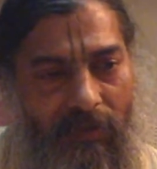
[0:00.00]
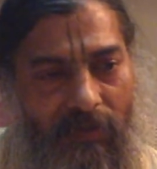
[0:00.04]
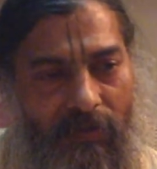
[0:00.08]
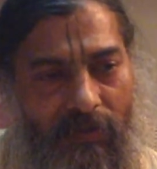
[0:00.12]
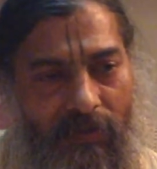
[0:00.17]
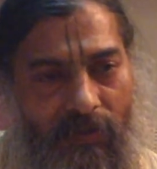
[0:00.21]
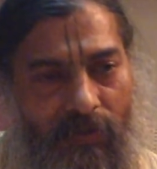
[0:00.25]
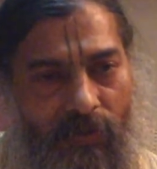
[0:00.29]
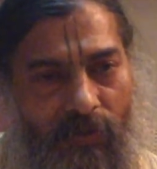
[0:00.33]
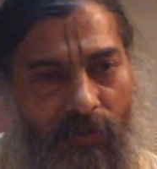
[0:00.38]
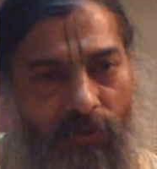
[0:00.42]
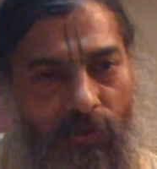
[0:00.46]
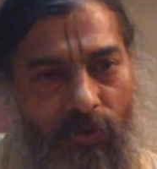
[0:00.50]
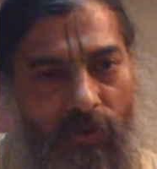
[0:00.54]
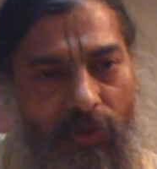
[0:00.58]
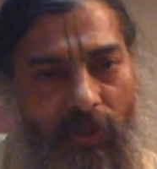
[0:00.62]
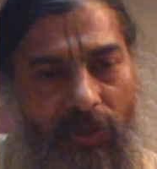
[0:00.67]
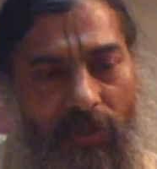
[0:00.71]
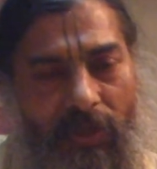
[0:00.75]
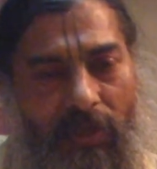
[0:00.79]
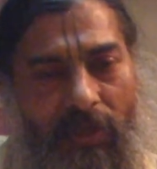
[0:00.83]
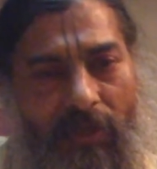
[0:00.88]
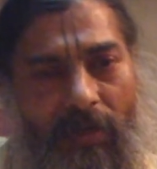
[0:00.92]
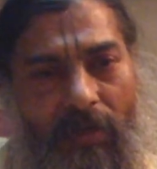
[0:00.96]
So to
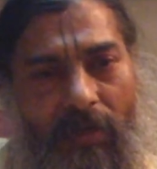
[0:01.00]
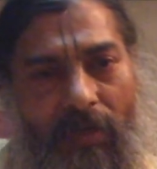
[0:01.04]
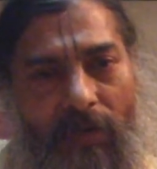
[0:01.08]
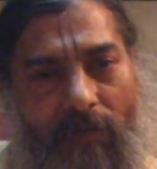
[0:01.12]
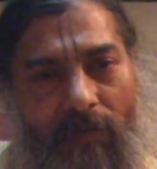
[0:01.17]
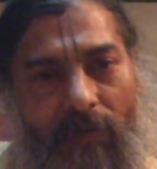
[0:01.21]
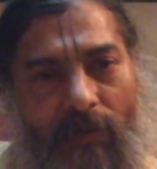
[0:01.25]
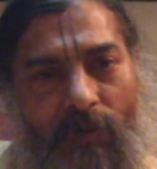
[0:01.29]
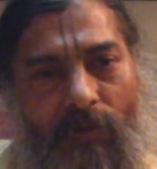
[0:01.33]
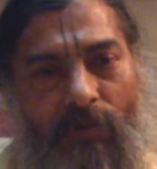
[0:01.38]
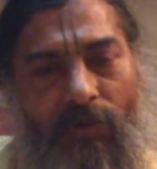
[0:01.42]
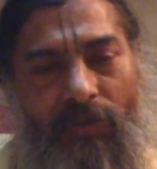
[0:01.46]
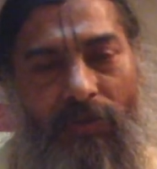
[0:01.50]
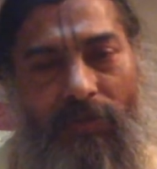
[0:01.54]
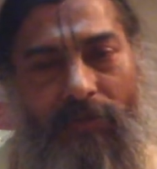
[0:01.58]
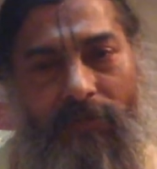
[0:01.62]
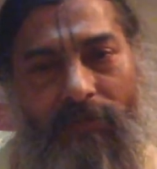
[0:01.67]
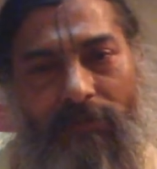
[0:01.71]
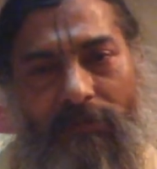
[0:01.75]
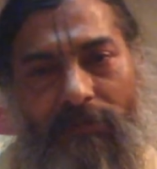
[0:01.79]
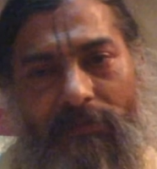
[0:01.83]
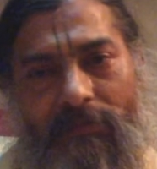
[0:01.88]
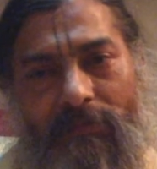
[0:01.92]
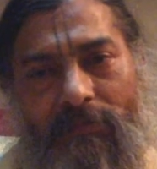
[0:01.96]
hear about
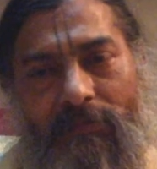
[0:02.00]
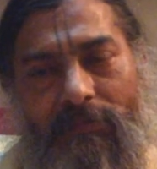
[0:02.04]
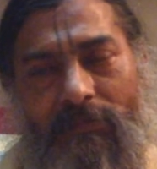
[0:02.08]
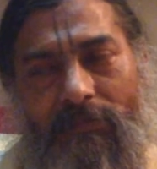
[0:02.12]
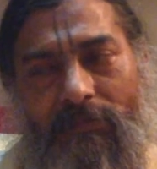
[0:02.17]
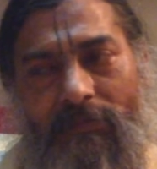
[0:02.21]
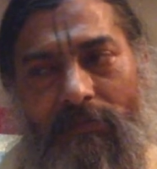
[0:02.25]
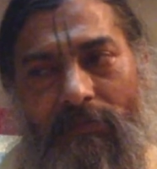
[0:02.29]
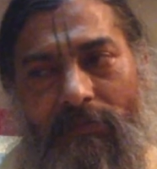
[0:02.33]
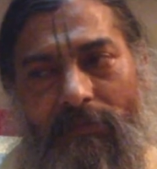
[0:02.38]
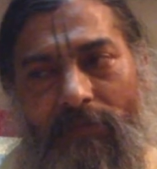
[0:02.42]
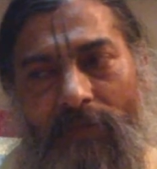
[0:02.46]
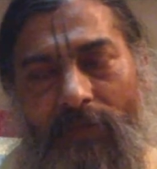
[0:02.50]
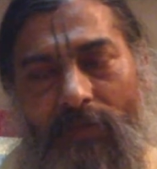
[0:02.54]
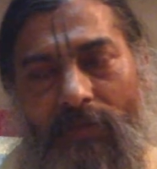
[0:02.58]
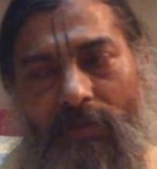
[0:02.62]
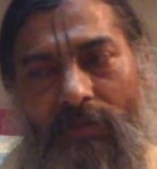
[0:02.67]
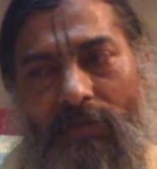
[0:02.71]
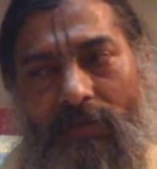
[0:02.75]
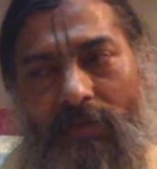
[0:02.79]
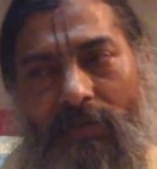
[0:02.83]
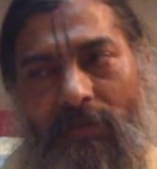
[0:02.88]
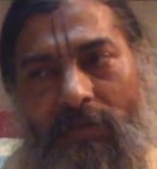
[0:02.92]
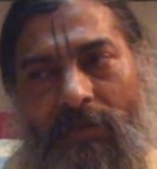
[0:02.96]
him, because
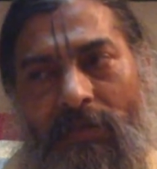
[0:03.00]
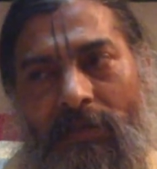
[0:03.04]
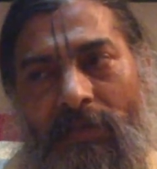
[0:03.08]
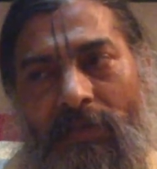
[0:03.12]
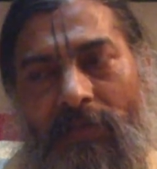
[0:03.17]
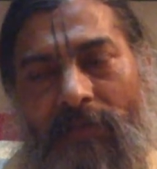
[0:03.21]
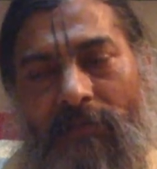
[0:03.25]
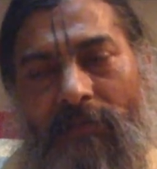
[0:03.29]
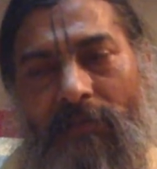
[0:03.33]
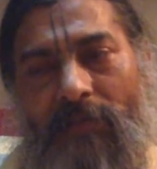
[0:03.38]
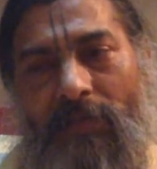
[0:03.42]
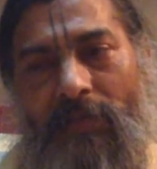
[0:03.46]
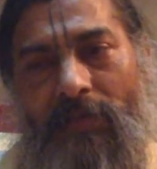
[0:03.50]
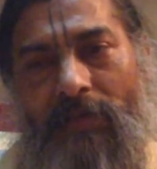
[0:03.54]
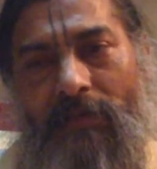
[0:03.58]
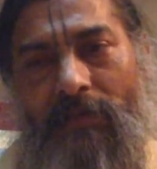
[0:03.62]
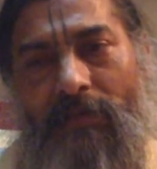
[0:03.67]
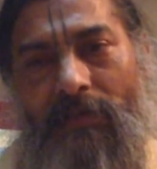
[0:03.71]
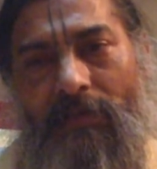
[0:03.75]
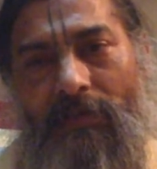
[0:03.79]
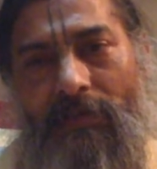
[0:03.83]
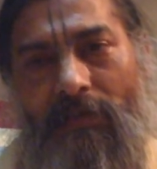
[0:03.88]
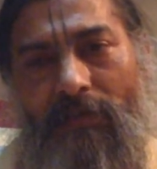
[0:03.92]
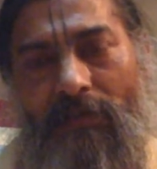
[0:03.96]
it is in him that
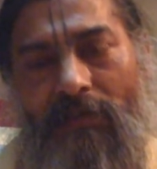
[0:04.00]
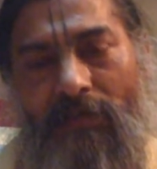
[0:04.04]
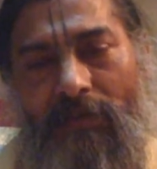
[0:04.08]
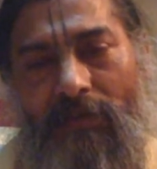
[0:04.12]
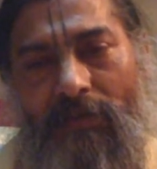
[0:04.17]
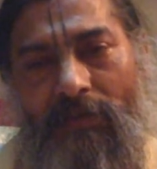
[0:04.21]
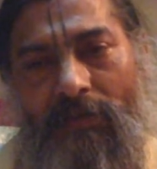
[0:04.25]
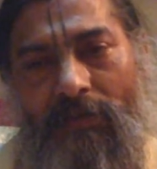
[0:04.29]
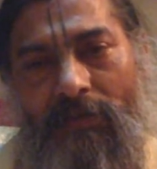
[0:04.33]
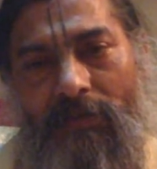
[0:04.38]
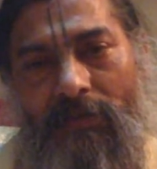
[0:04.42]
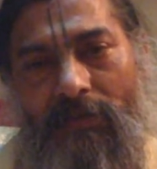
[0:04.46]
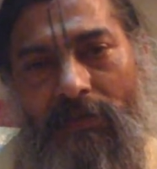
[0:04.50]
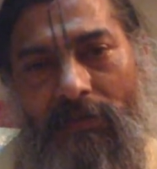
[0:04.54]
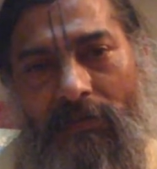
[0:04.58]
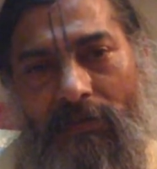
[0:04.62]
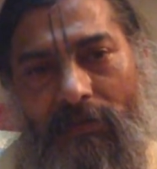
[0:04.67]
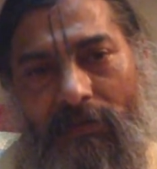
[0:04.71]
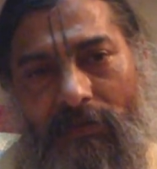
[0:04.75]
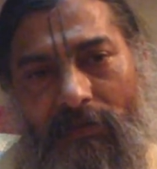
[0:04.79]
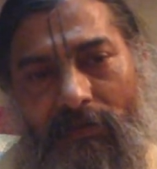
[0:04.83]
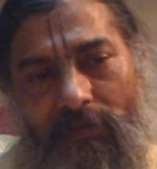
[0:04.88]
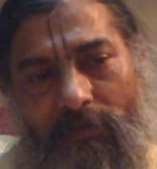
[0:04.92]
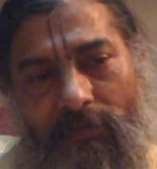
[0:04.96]

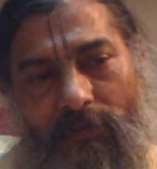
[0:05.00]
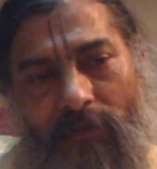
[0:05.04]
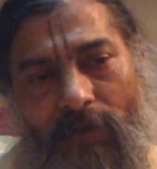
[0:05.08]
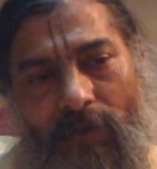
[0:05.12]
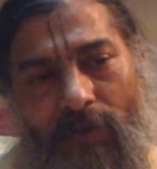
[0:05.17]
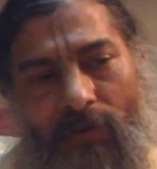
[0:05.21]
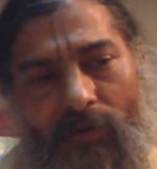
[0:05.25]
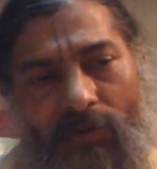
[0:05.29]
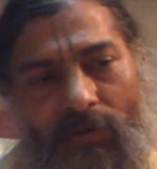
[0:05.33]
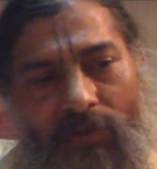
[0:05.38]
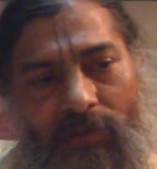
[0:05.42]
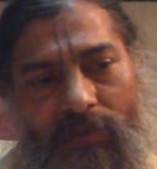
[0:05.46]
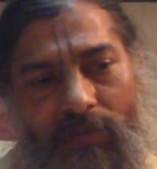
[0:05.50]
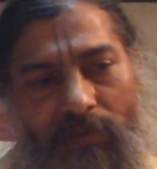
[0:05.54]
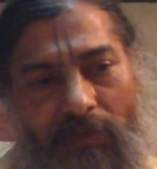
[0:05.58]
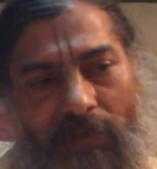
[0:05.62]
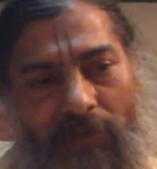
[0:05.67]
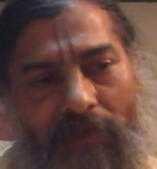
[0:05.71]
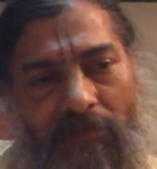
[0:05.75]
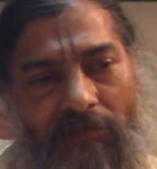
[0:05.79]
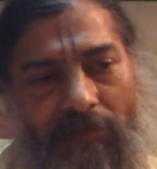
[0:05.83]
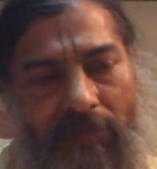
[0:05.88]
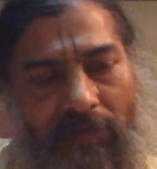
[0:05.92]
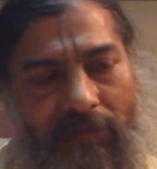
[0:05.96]
the power is
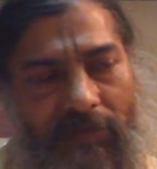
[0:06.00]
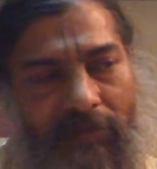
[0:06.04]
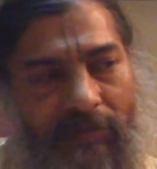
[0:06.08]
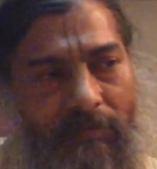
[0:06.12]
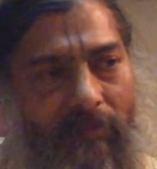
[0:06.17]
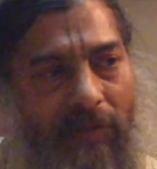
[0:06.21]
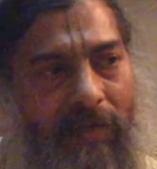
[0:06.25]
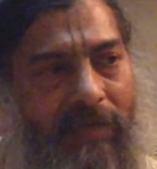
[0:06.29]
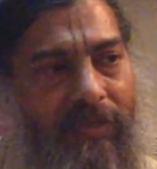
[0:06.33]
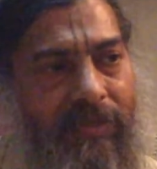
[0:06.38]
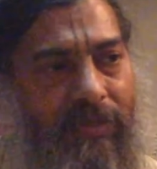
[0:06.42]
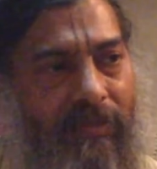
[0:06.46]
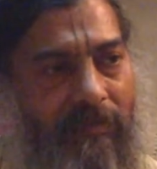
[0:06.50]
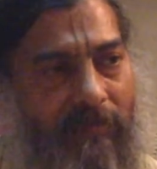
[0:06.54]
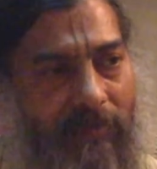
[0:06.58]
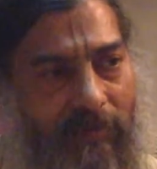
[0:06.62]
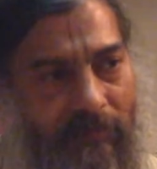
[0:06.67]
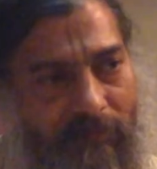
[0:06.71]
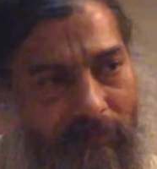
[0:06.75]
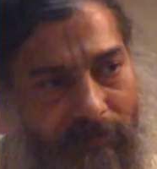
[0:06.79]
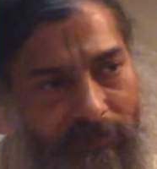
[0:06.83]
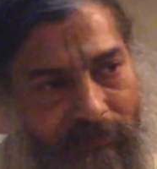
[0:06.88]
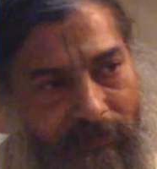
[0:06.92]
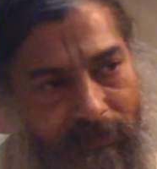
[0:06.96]
manifest
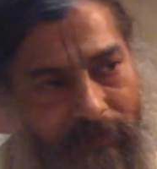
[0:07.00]
maximum.